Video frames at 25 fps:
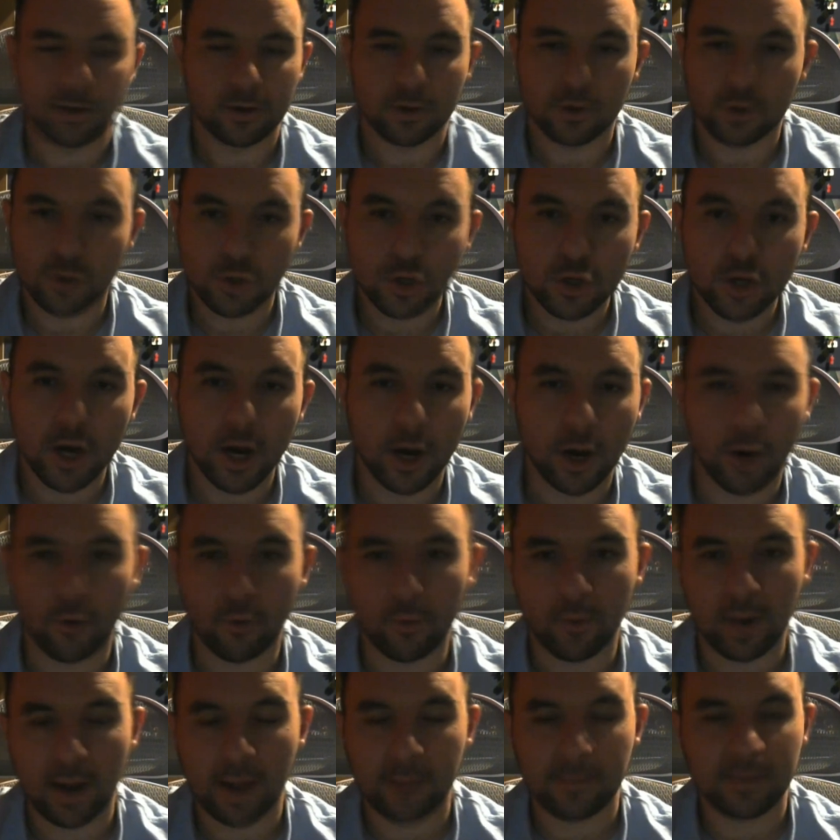
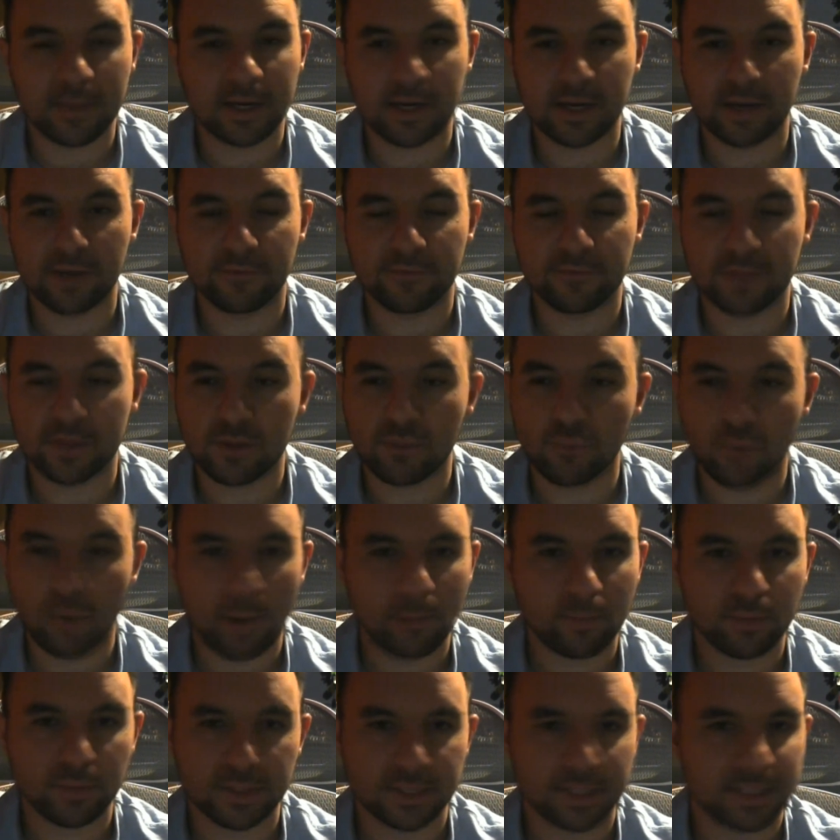No. I mean, if the
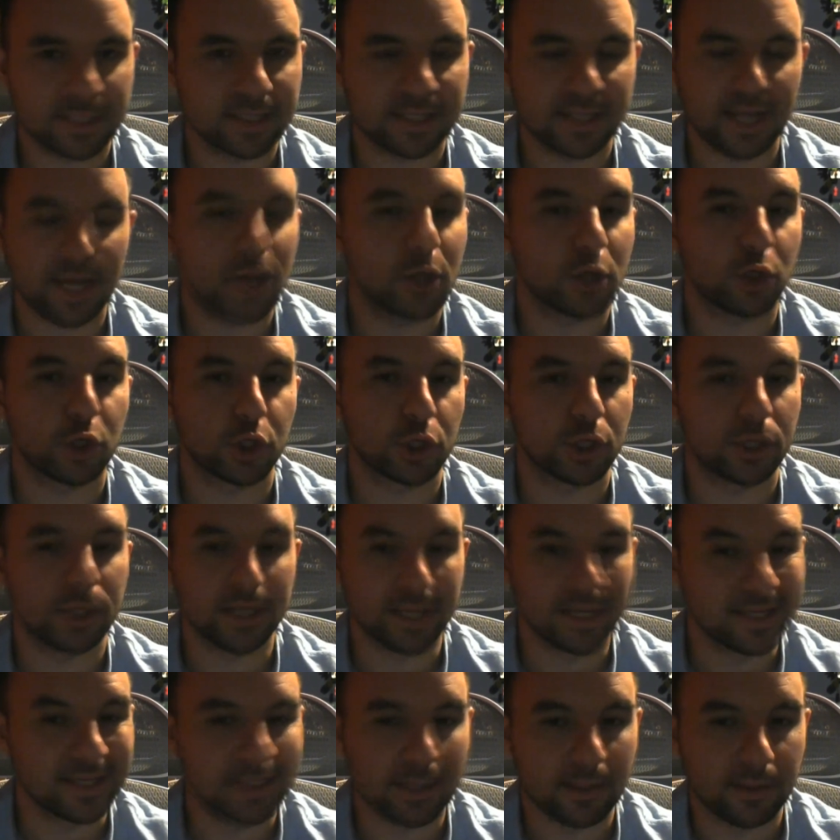representation
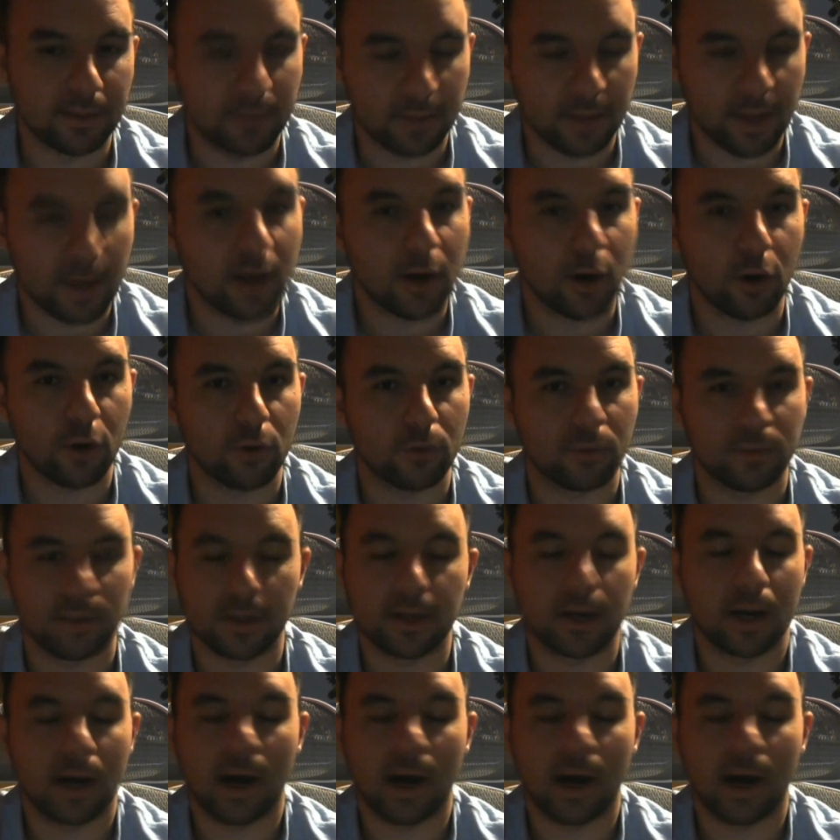isn't there, then